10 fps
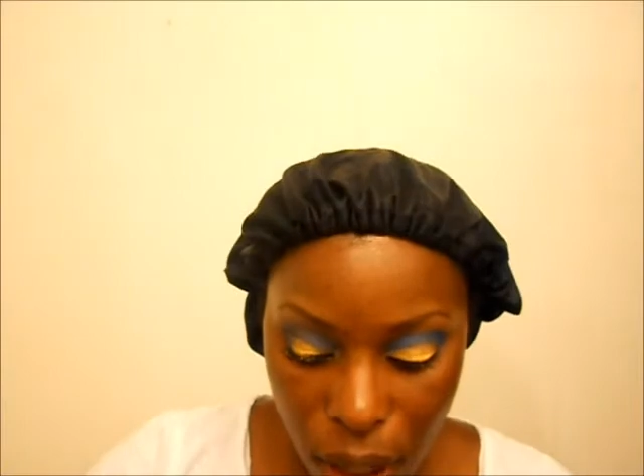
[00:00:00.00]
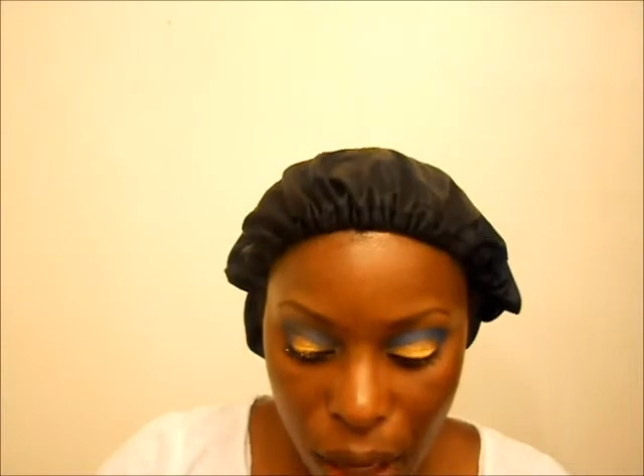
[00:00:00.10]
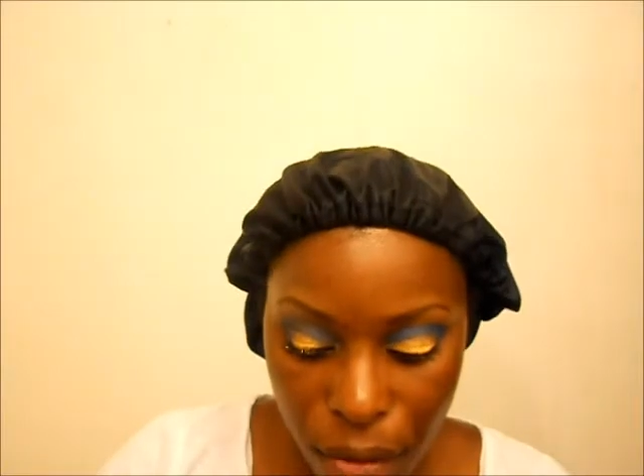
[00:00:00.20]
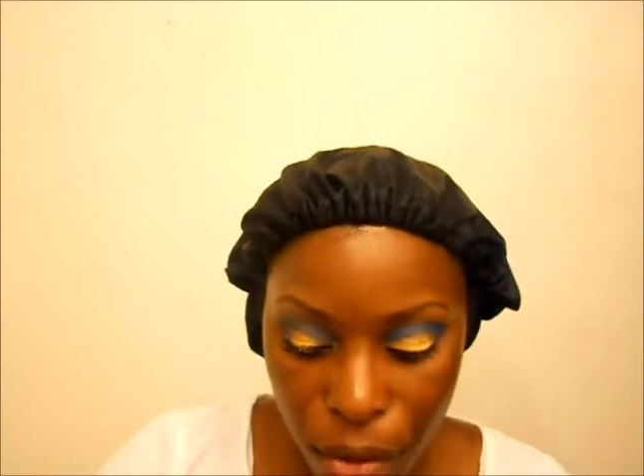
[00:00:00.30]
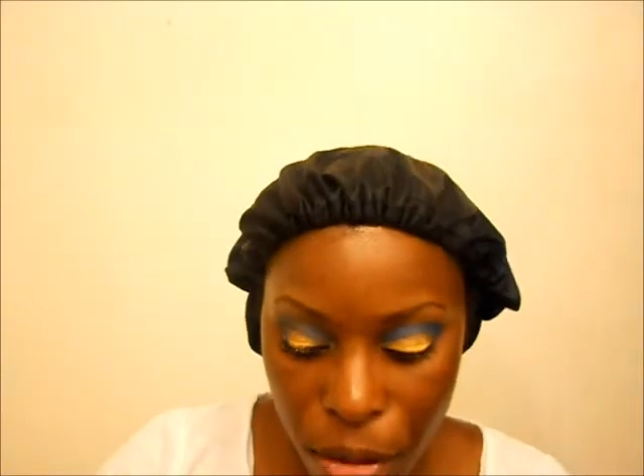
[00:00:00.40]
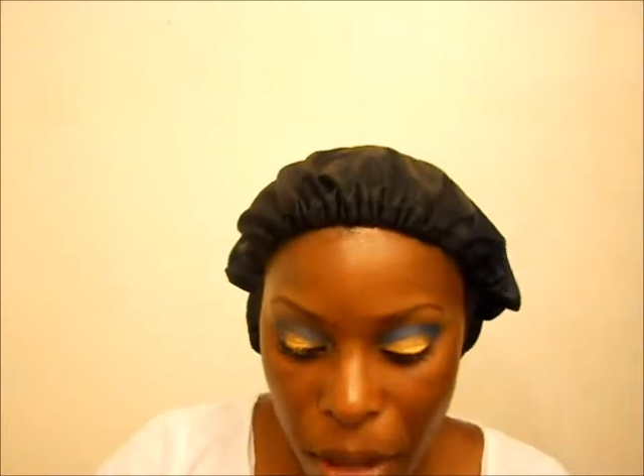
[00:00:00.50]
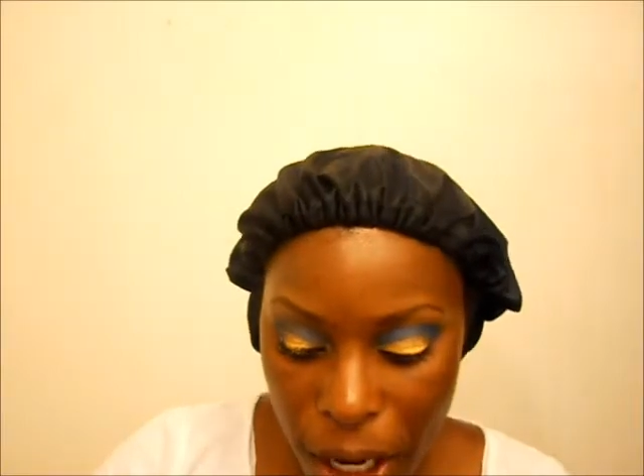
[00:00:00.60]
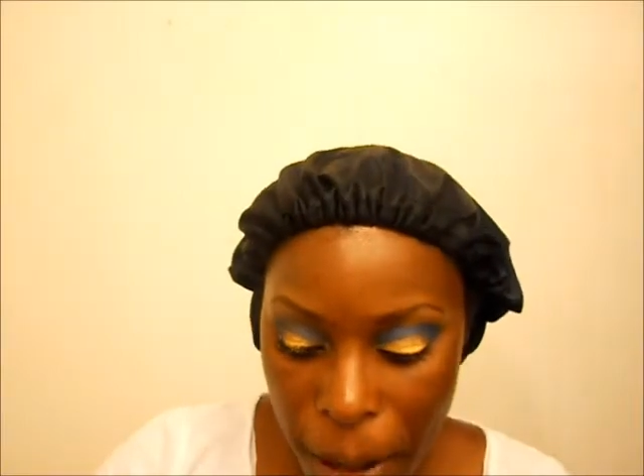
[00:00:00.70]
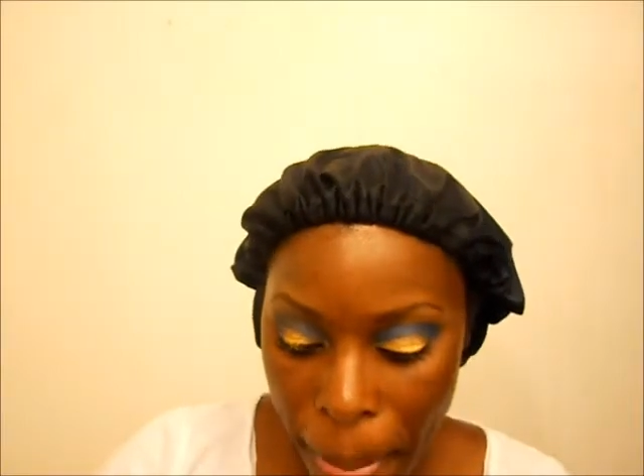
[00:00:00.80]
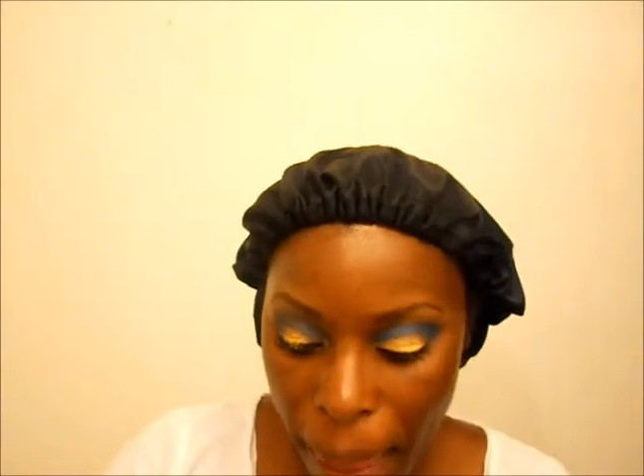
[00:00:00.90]
and for
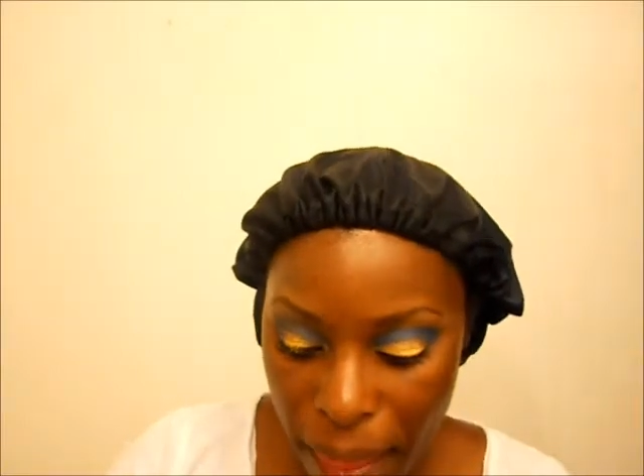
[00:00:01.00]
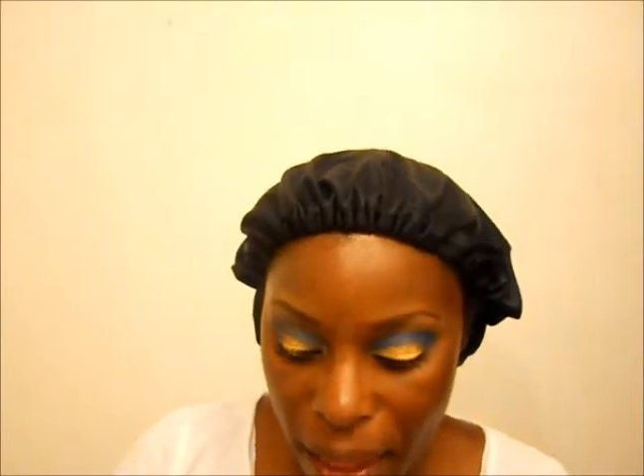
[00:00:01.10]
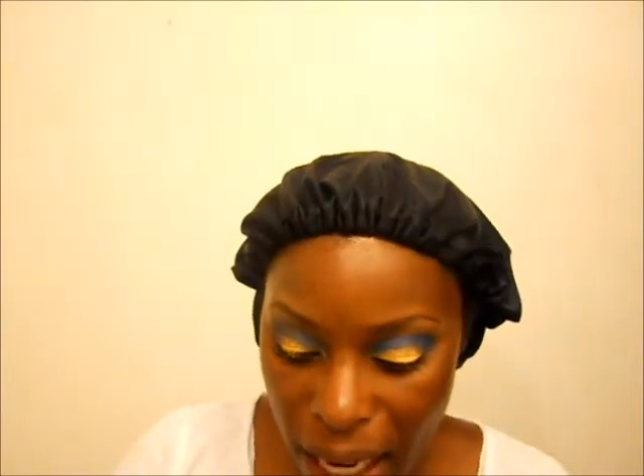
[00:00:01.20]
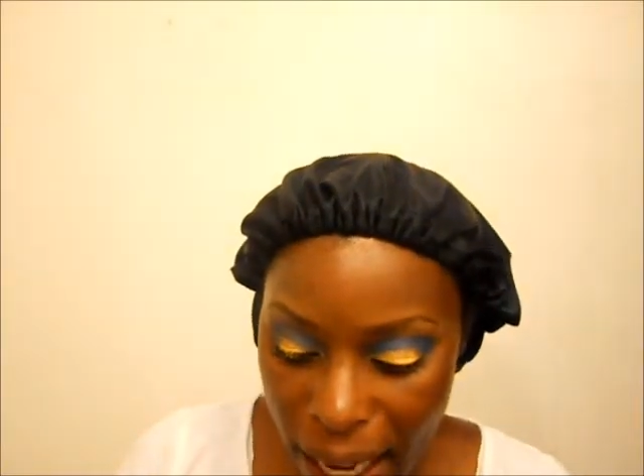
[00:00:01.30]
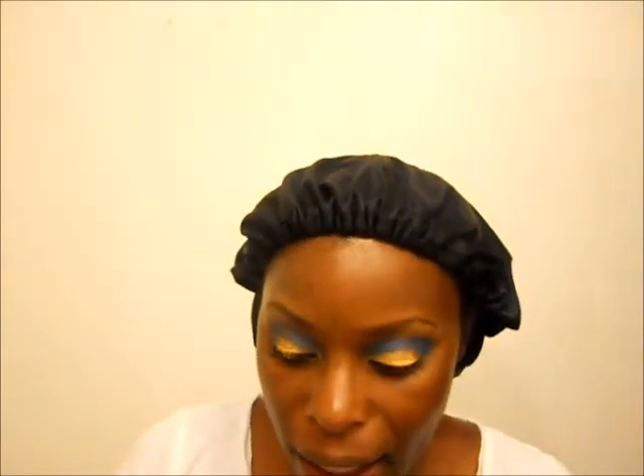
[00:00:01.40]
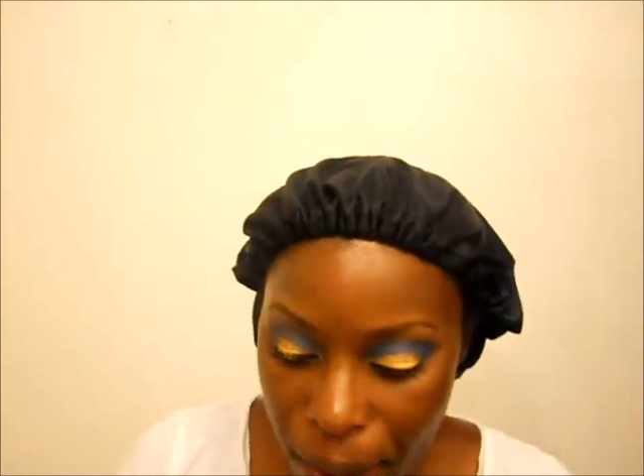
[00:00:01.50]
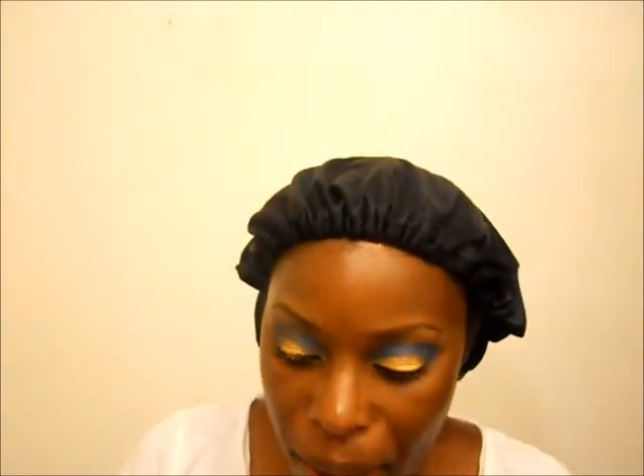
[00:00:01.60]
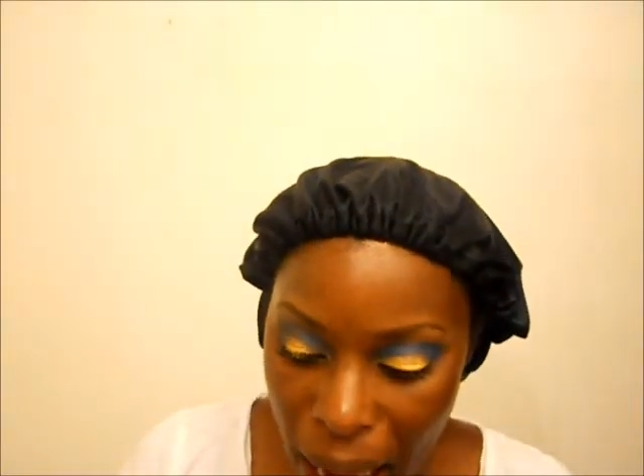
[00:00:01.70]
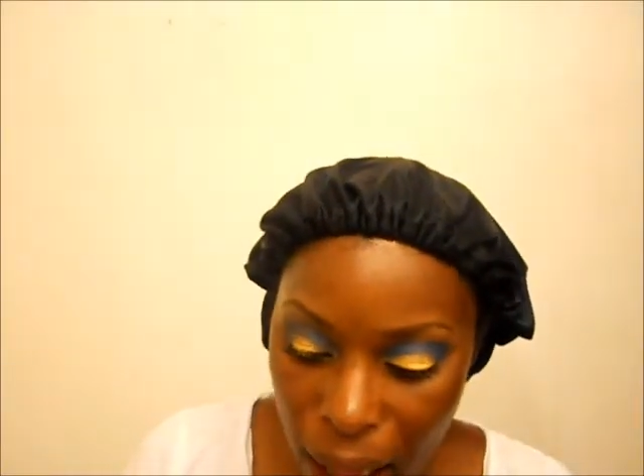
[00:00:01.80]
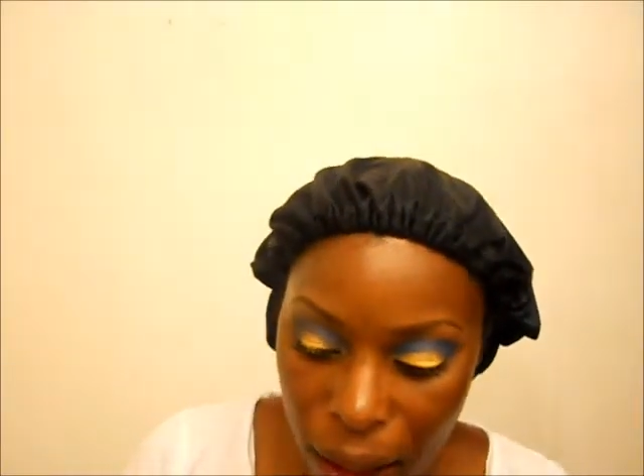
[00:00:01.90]
me in the Naked
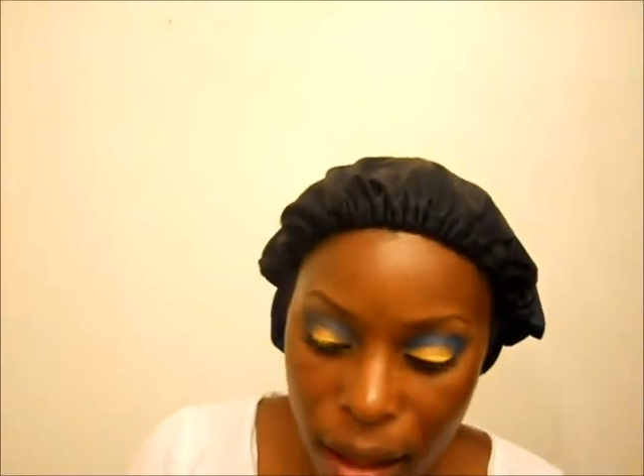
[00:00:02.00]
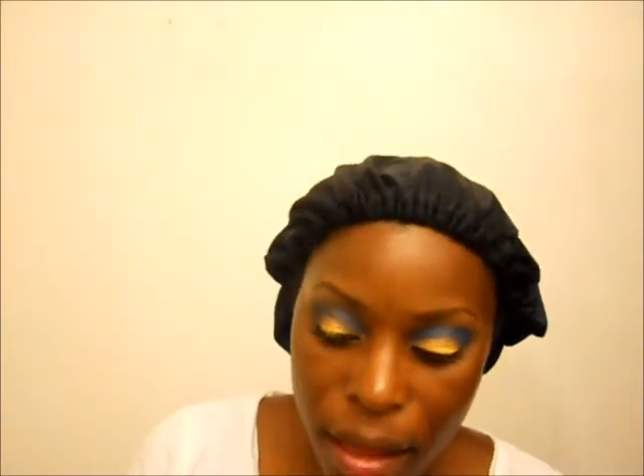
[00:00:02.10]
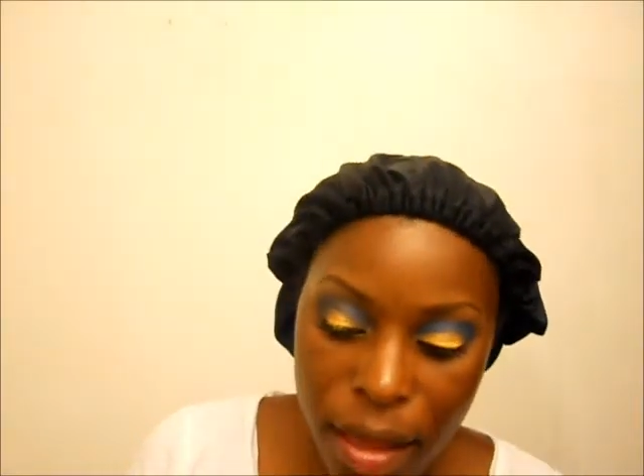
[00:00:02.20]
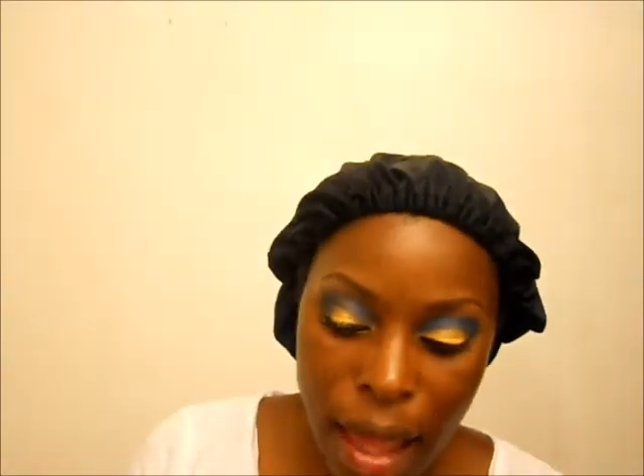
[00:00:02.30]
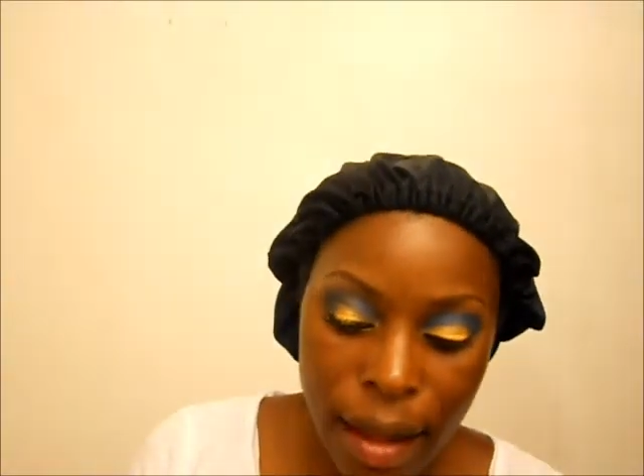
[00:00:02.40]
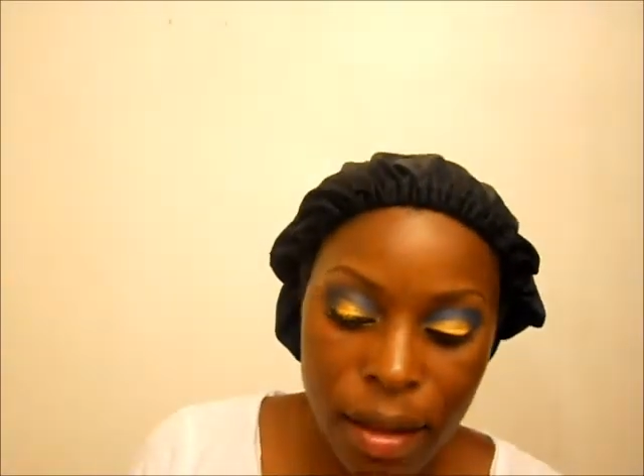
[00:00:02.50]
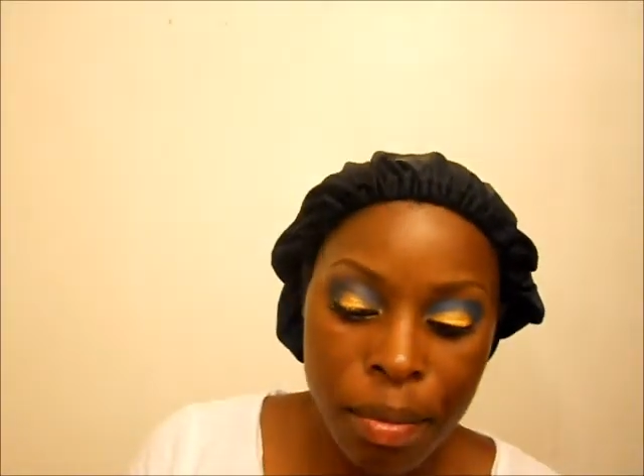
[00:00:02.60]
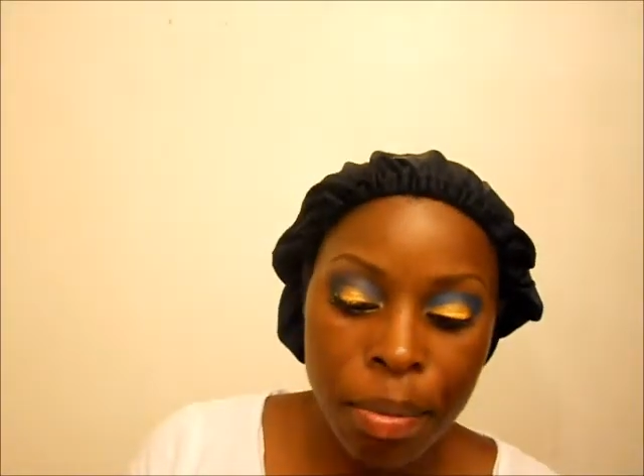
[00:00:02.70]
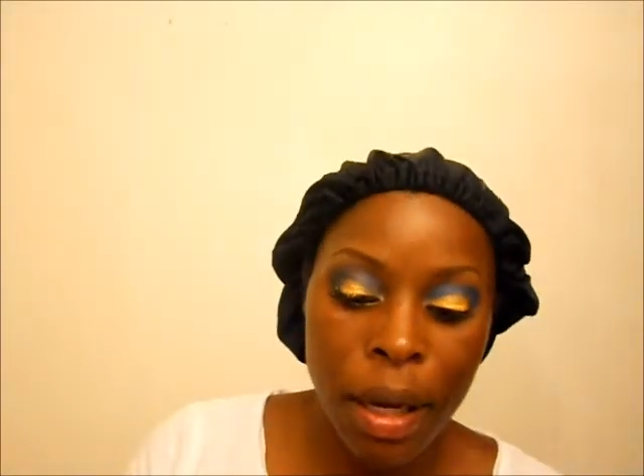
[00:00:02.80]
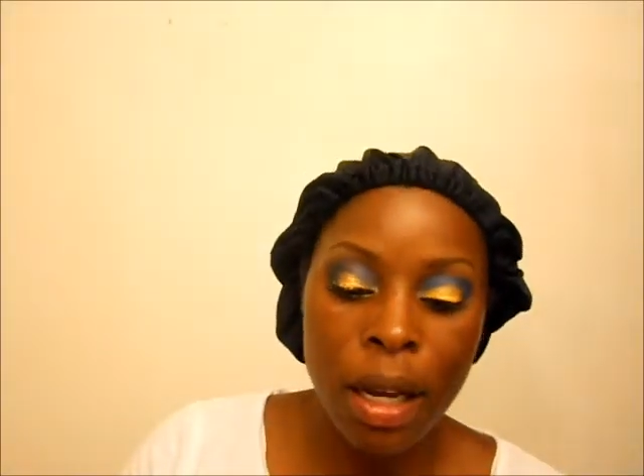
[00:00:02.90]
palette, that's
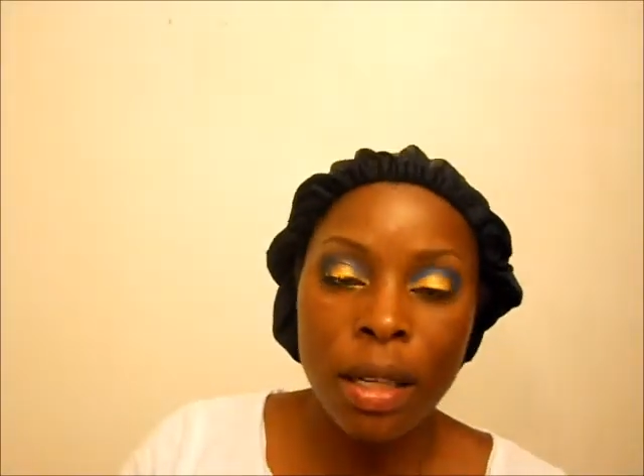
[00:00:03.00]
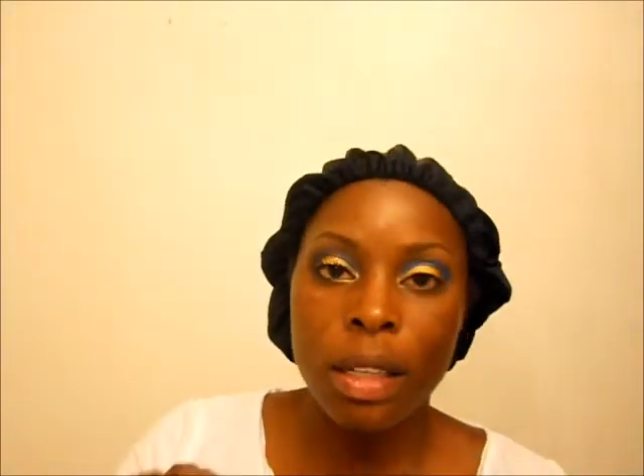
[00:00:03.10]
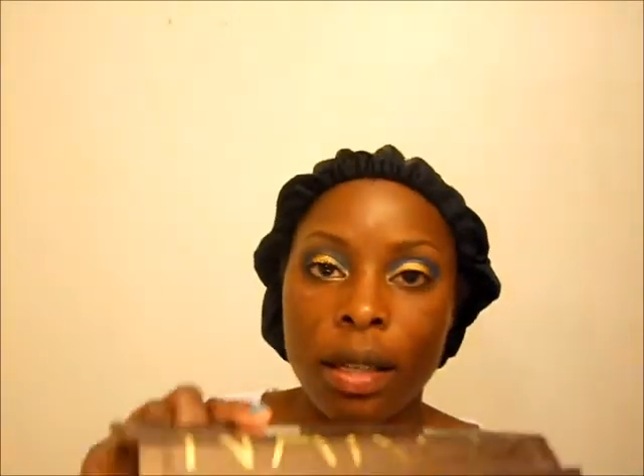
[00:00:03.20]
Buck,